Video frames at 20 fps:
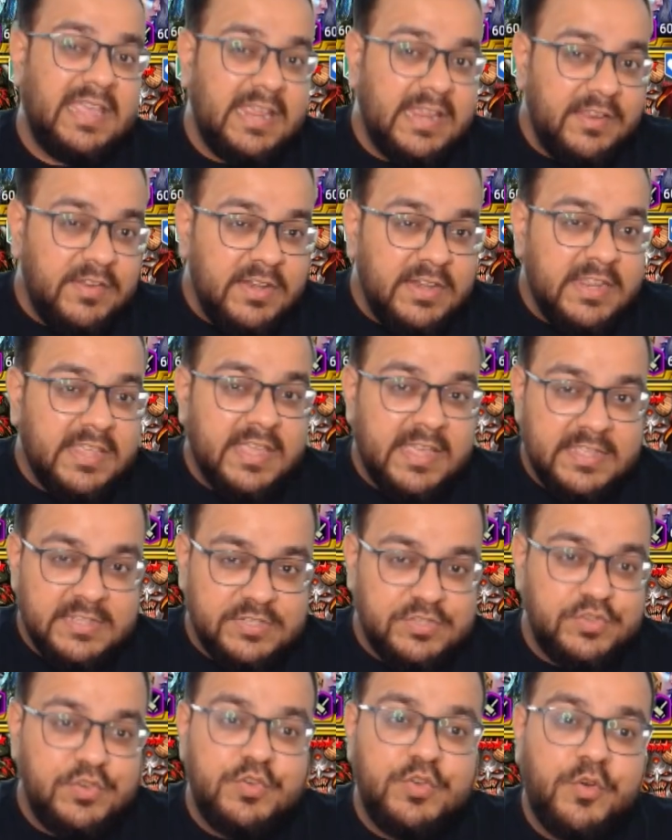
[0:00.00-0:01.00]
In
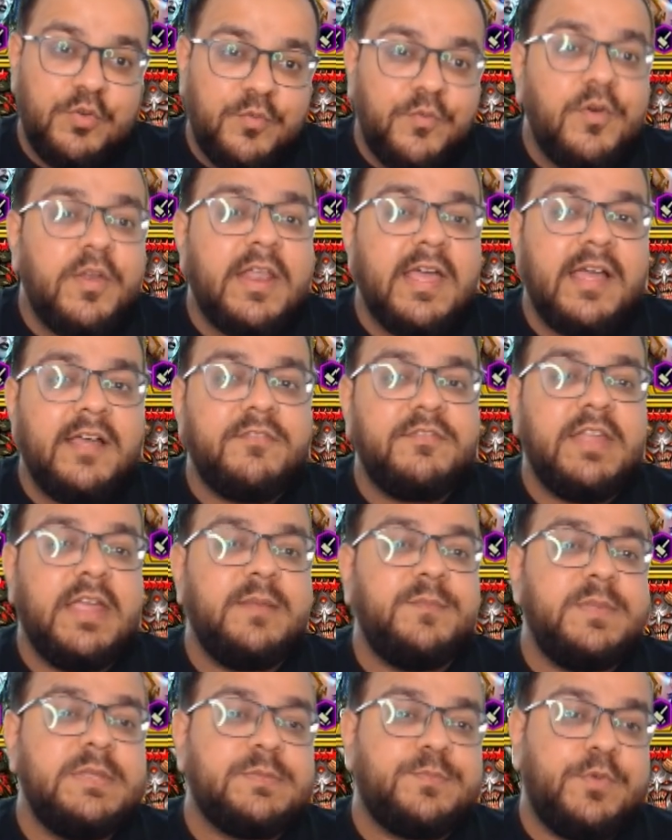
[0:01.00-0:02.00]
case you don't want to have
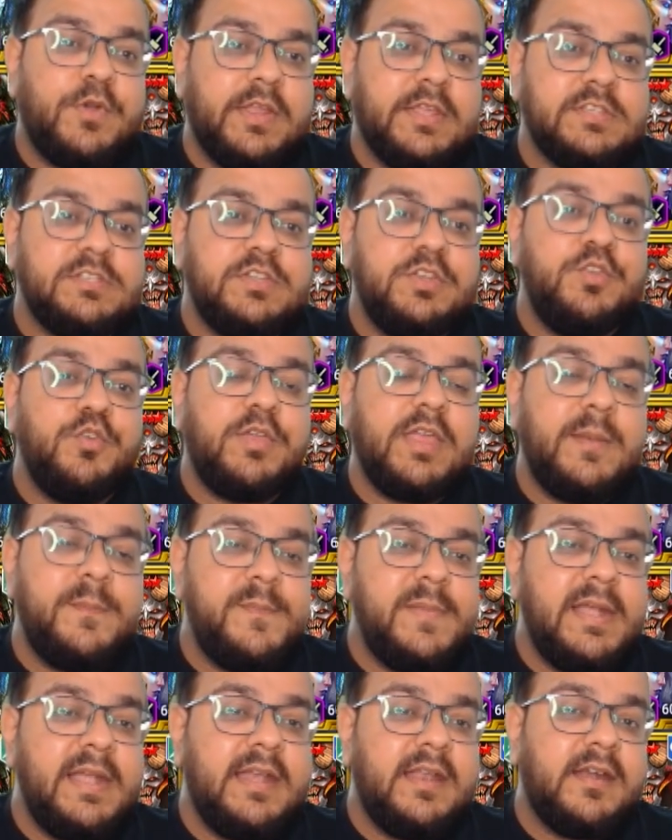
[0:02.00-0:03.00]
9-piece protection, you can
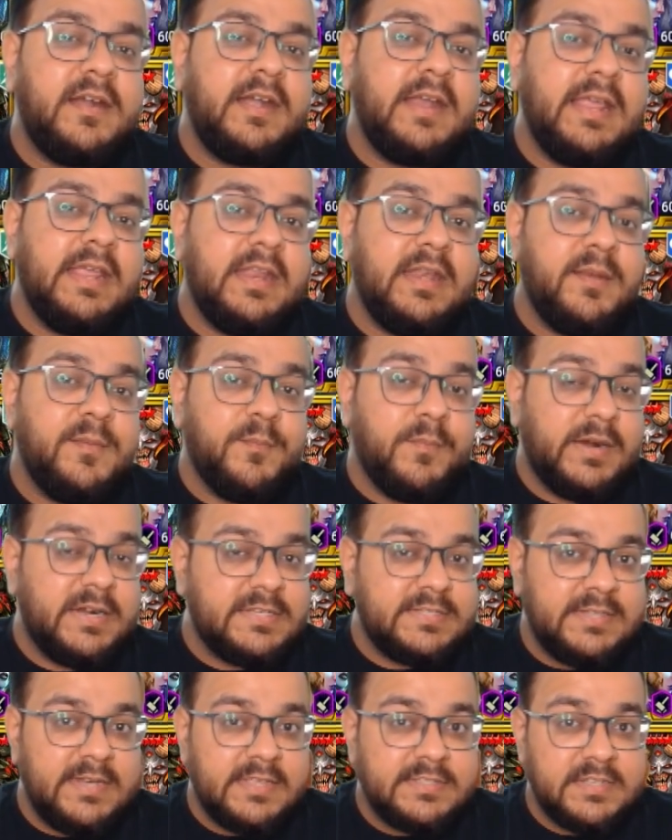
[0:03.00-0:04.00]
build her in
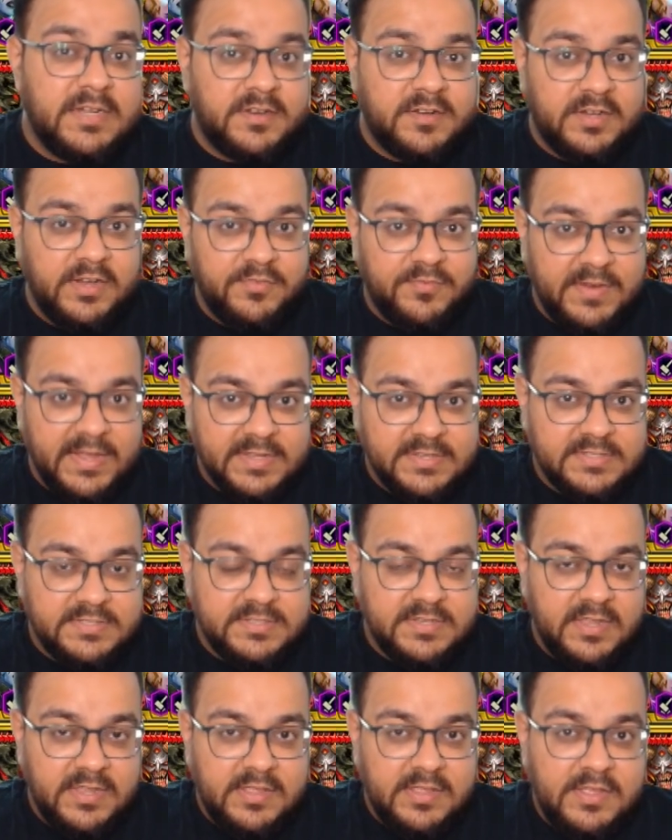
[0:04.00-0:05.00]
Merciless and
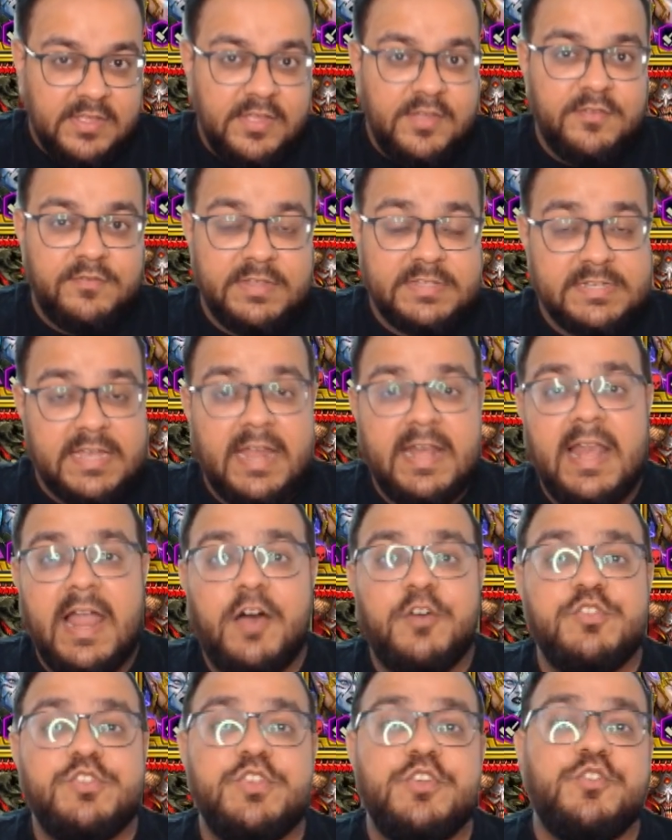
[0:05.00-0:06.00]
Reflex, which
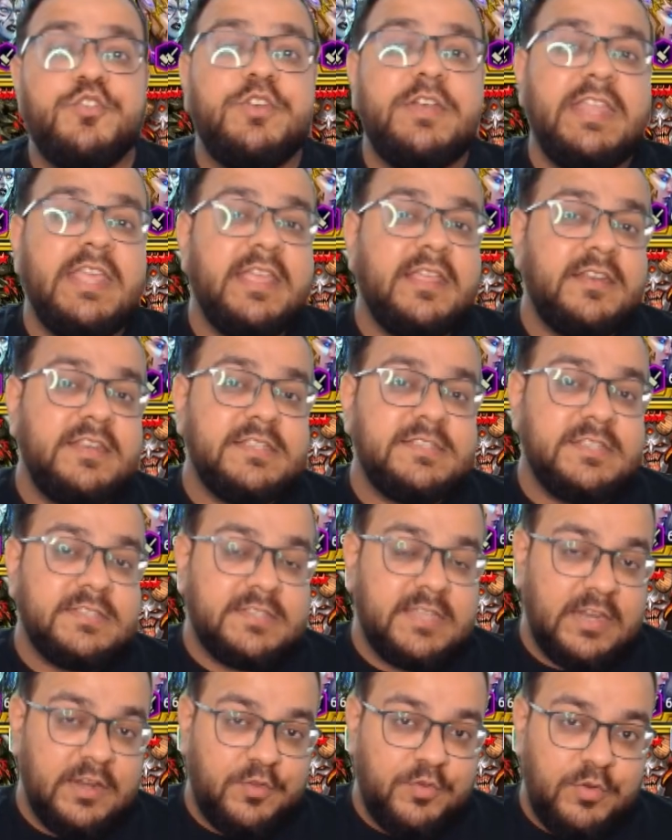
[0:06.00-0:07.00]
allows you to decrease the
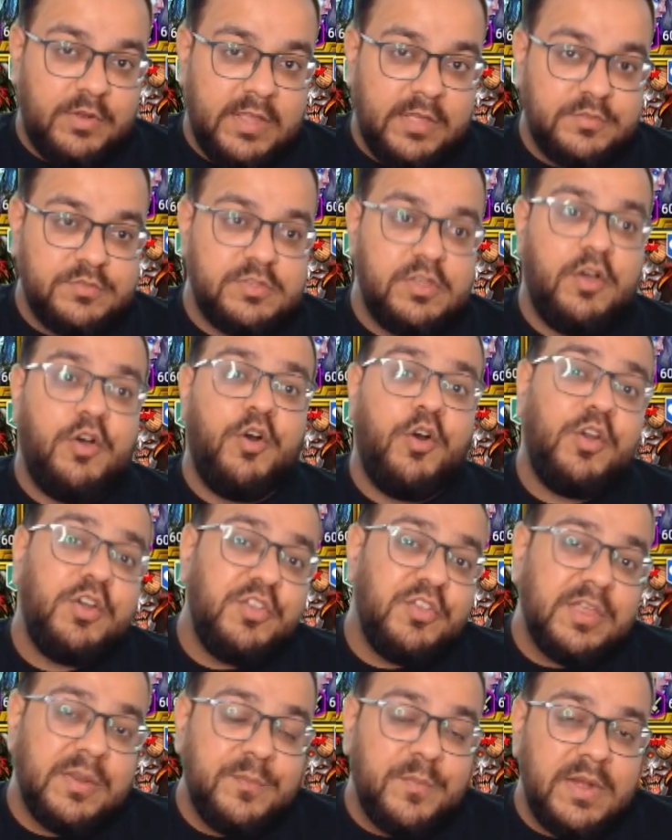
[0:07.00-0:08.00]
skill cooldowns, or
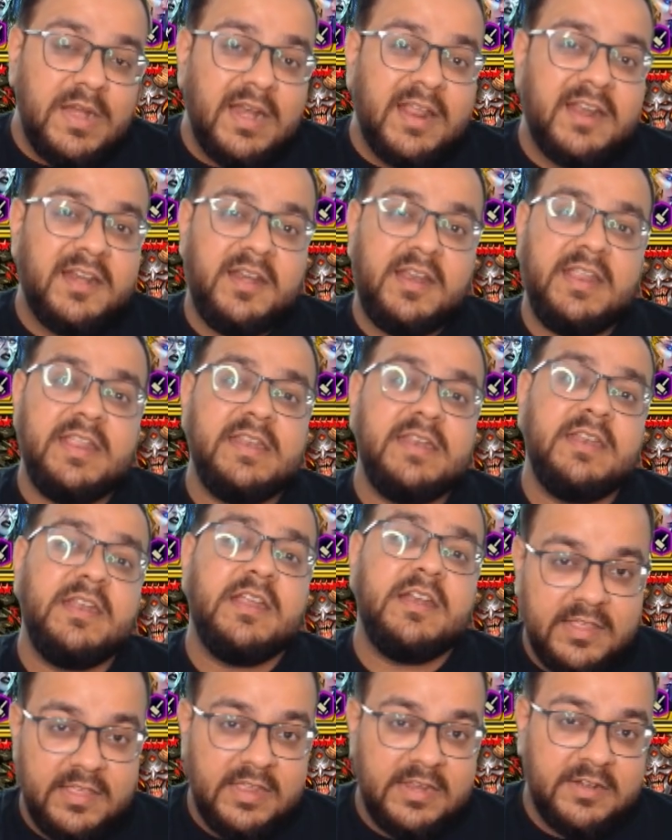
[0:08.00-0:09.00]
you can build her in
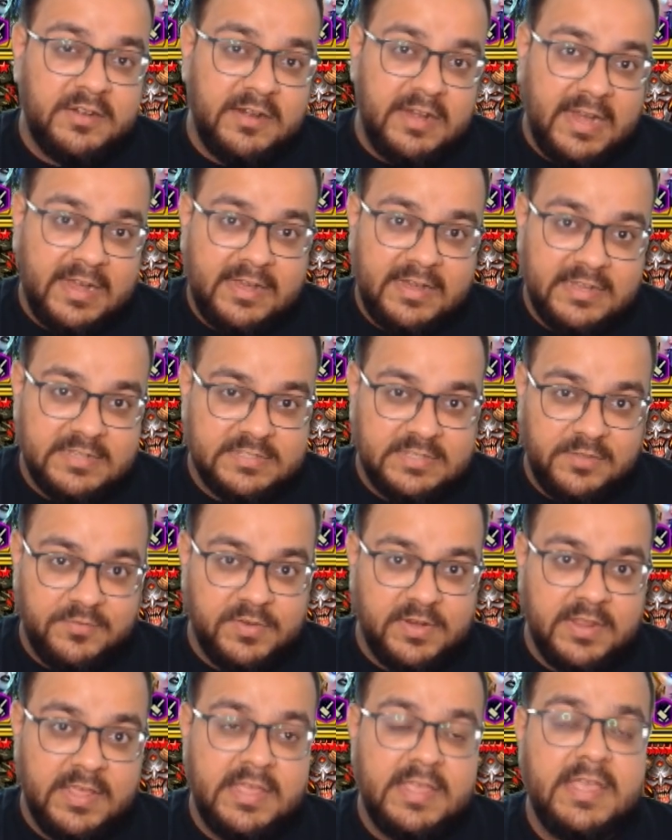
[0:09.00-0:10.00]
Relentless
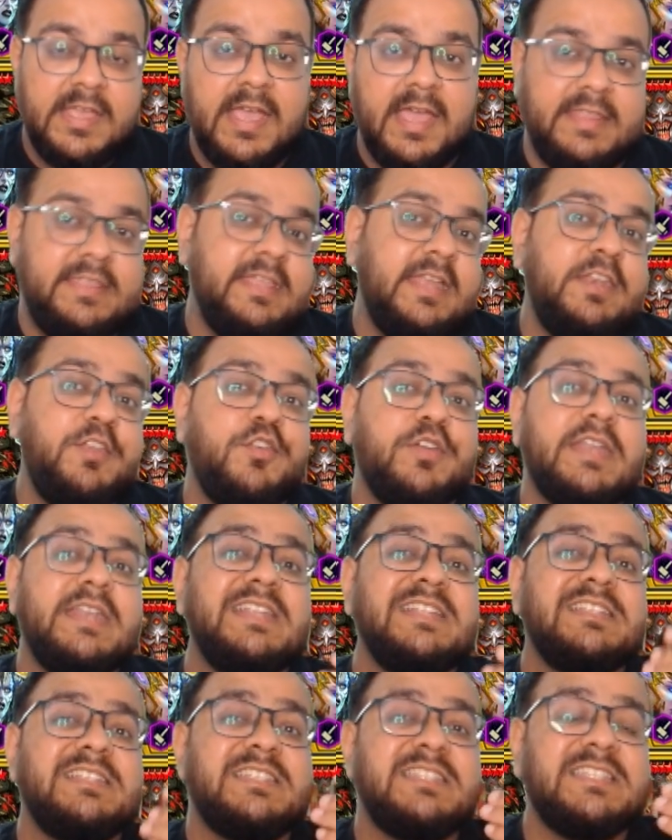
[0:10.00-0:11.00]
even, and then you can
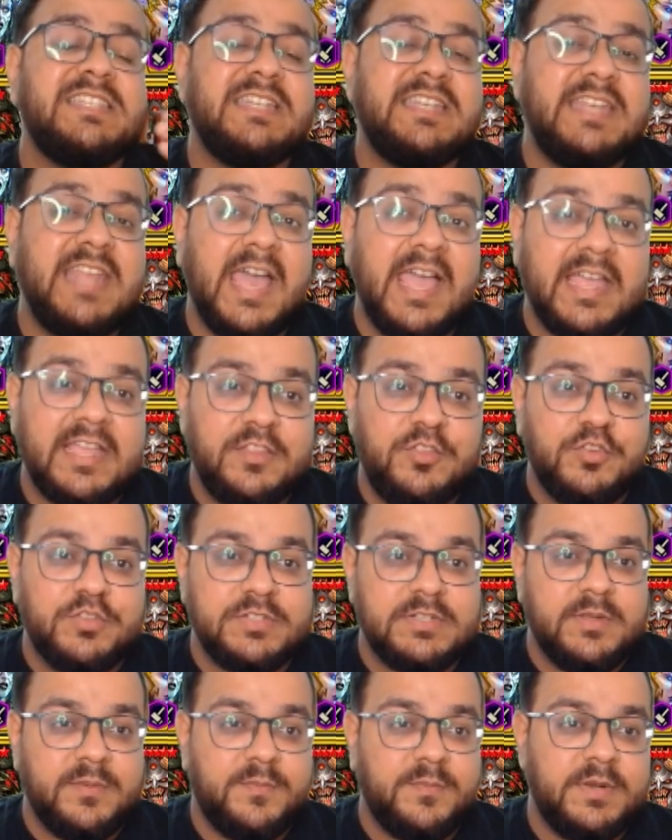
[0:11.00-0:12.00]
stack
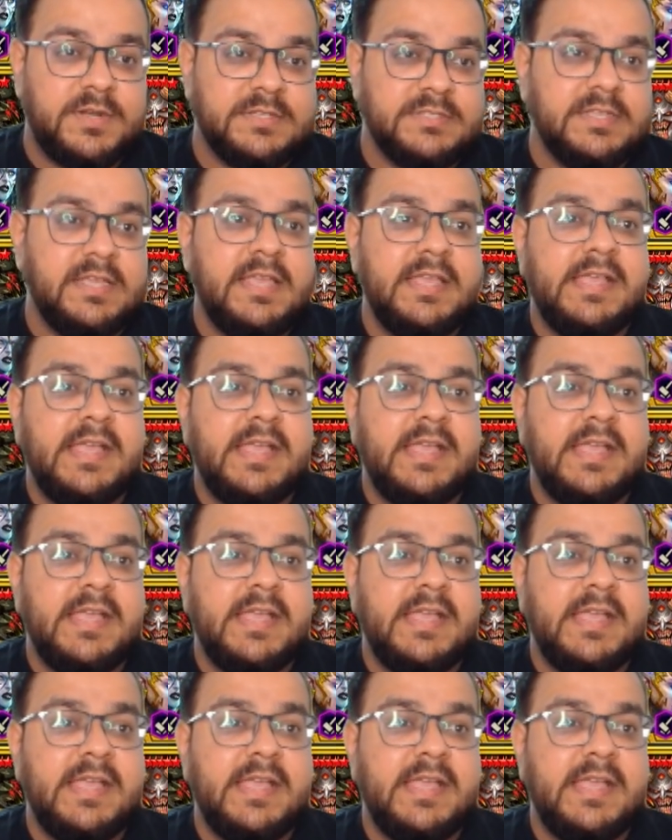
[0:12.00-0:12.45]
those numbers.